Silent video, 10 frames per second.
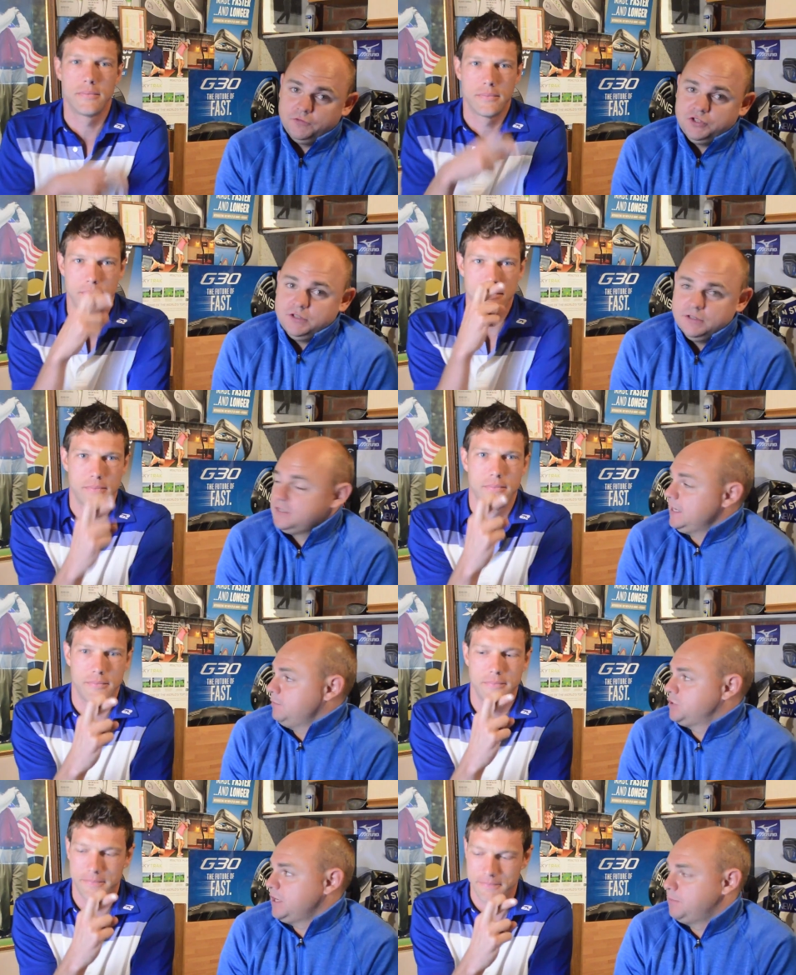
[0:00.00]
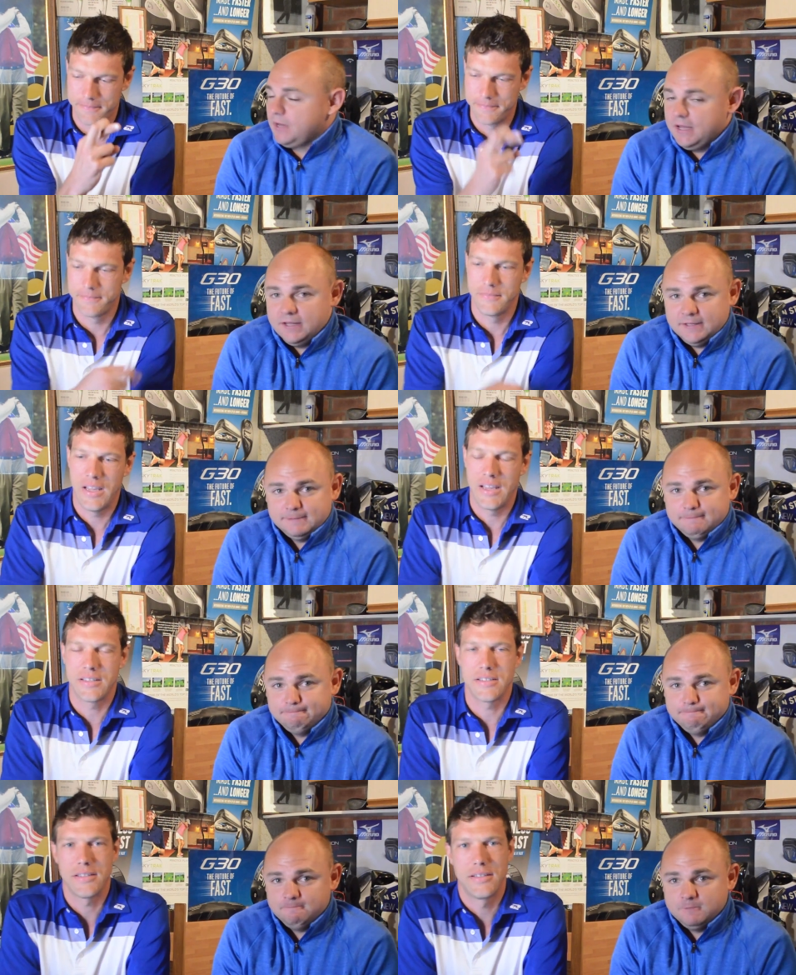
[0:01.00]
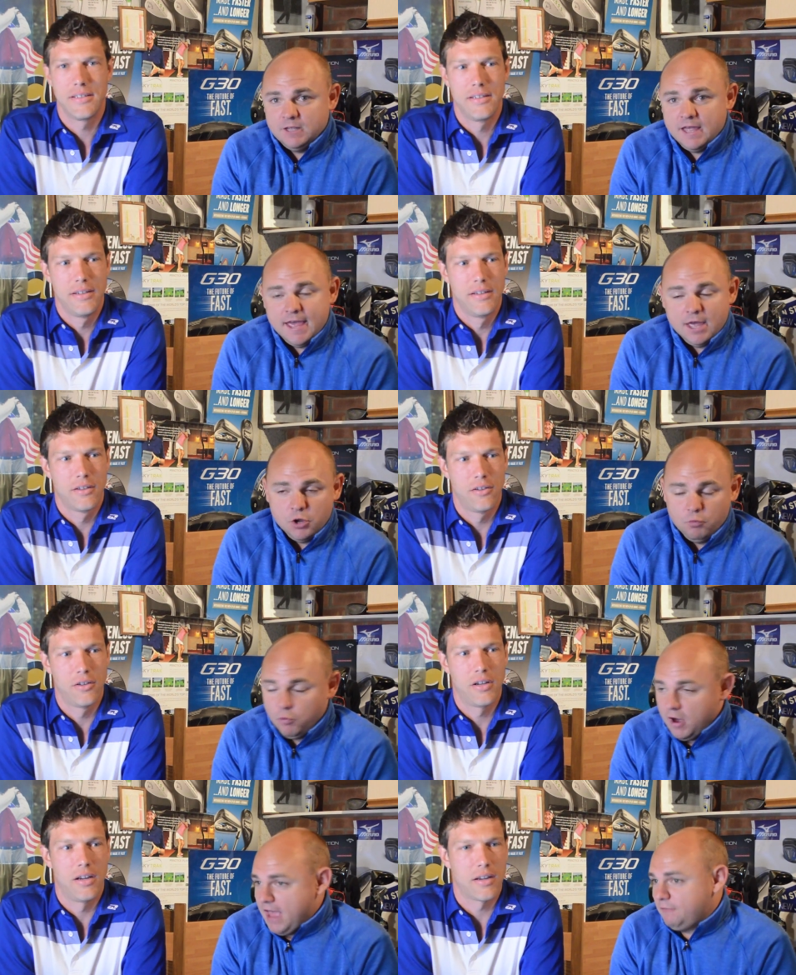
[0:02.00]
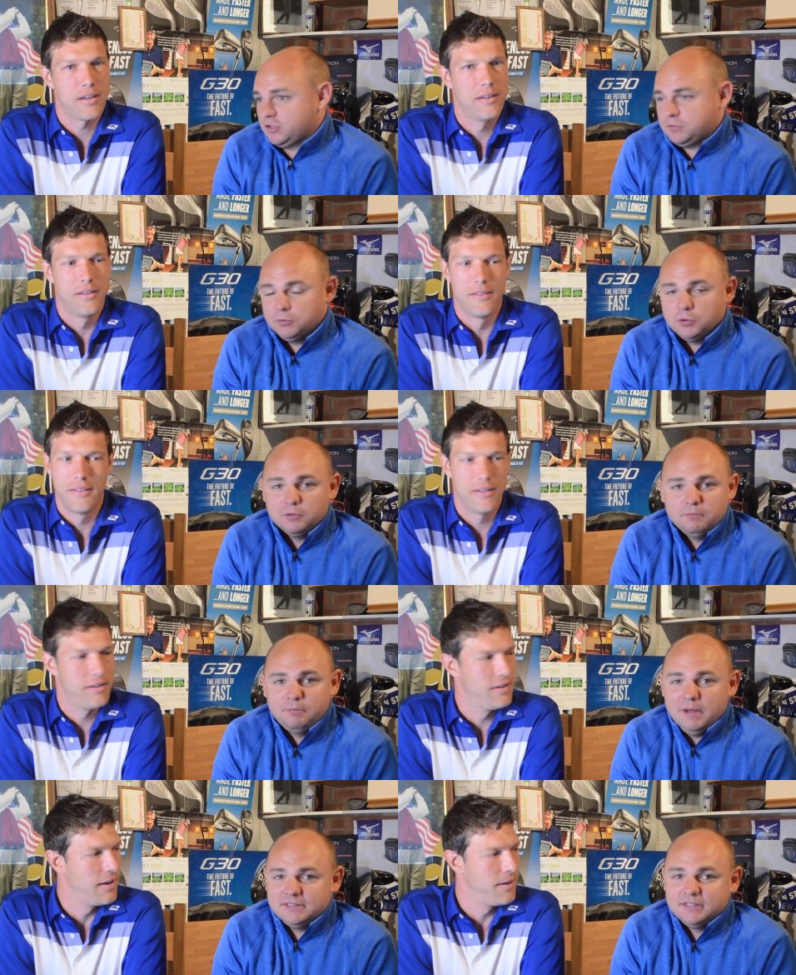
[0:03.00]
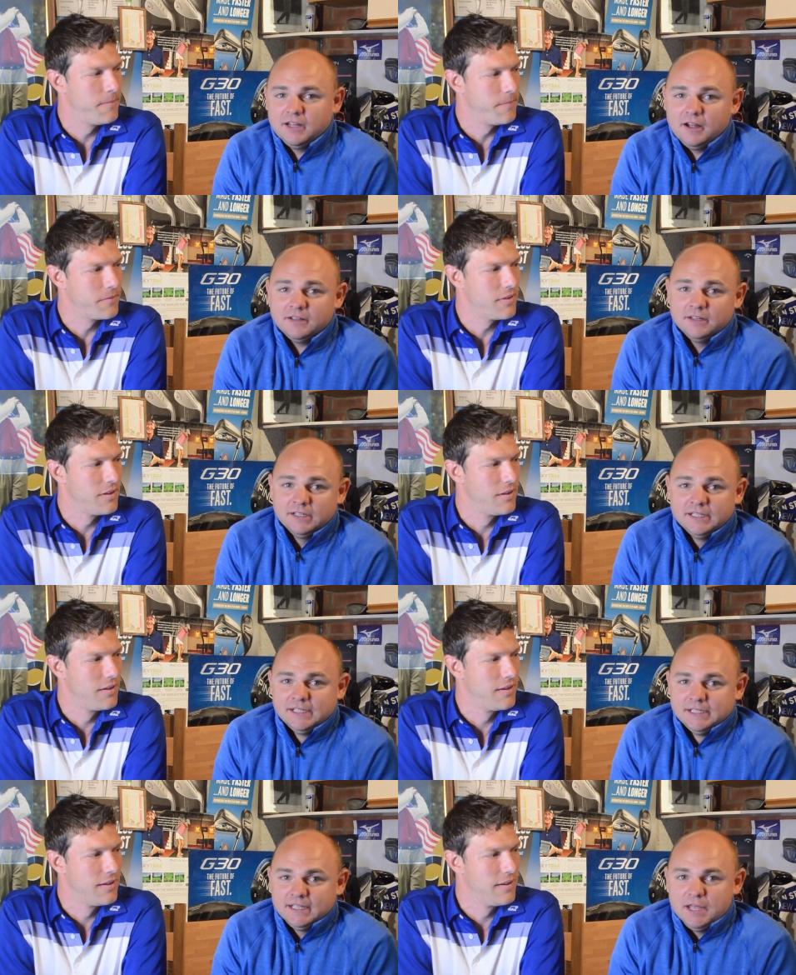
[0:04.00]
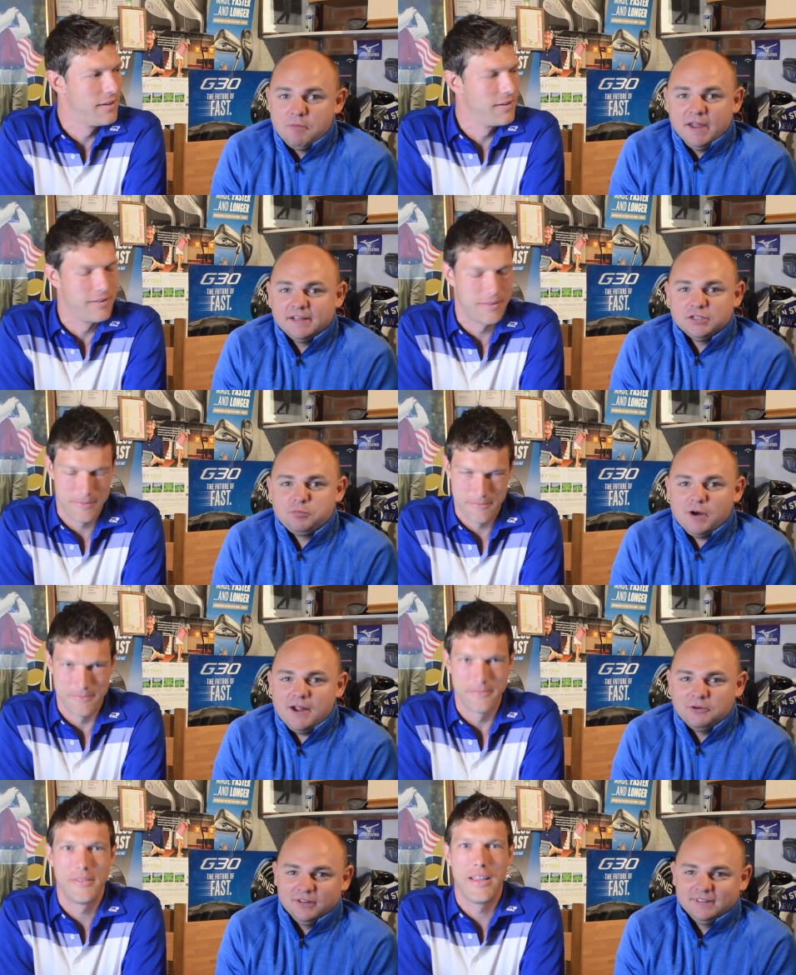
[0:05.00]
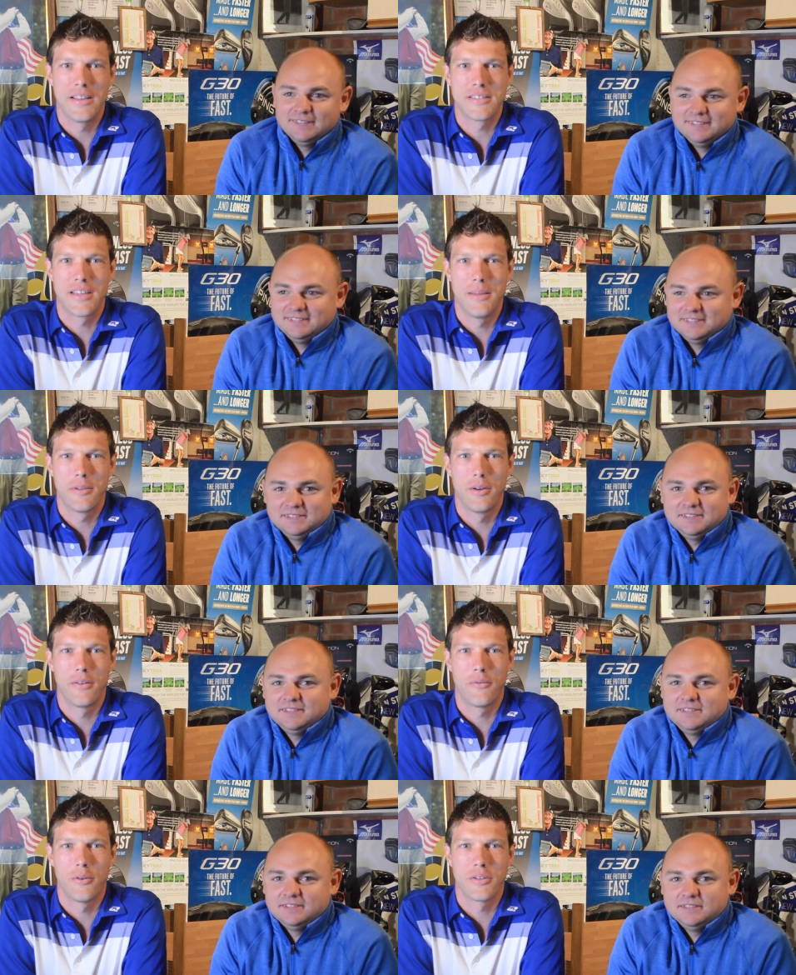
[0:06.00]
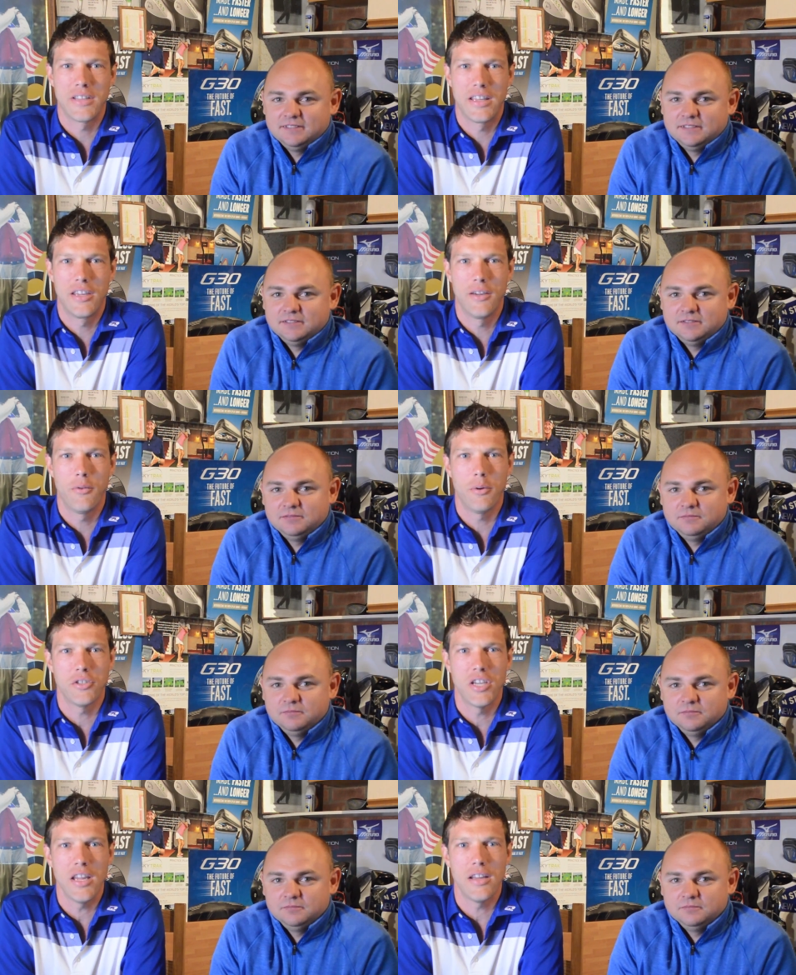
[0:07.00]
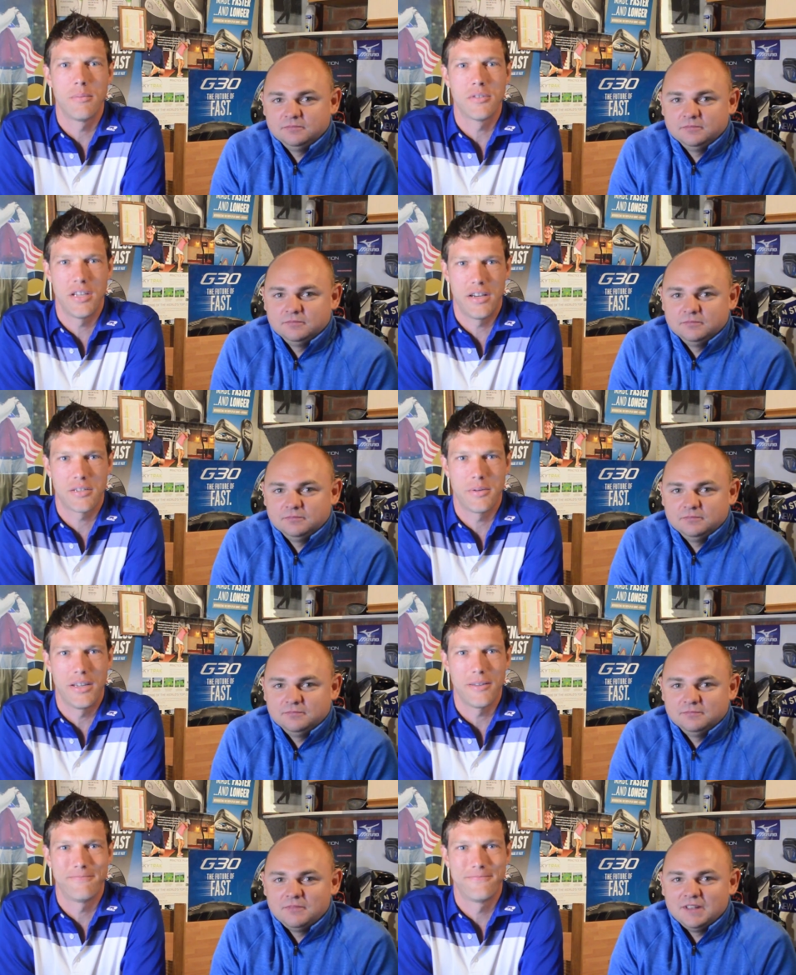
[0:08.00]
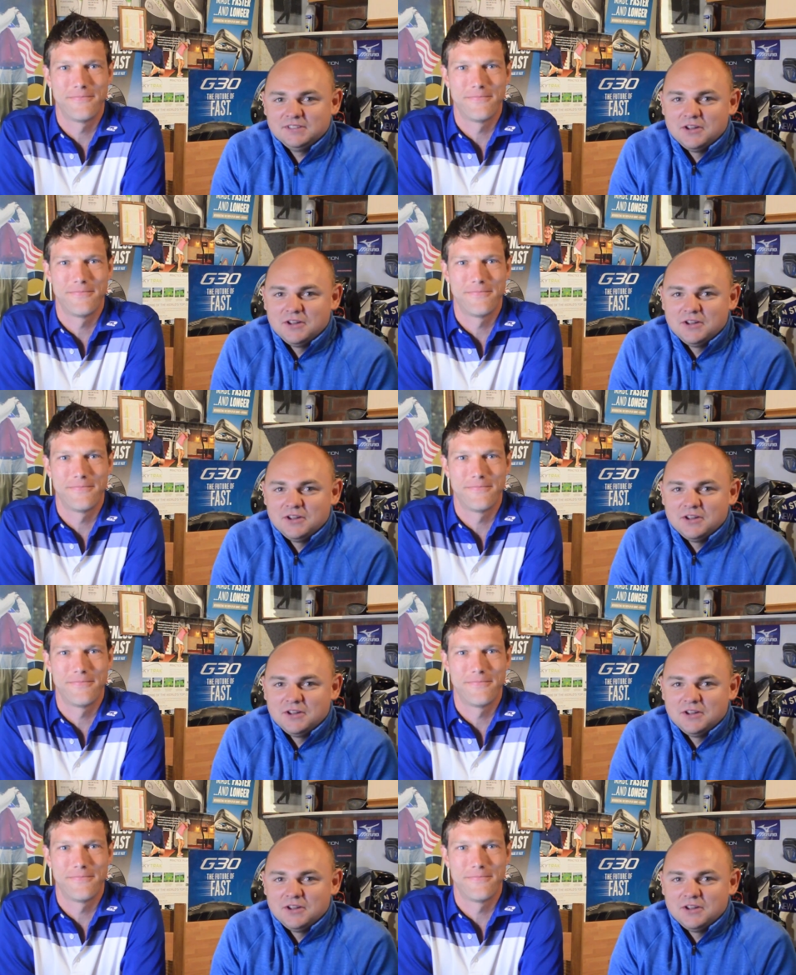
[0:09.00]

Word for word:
Speaker 1: of Team GB. Yes. Good whatever luck. sport, best yeah. of luck. Keep making us proud.
Speaker 2: Yes, keep doing it for us. Thank you for watching, and we'll see you next week.
Speaker 1: Thanks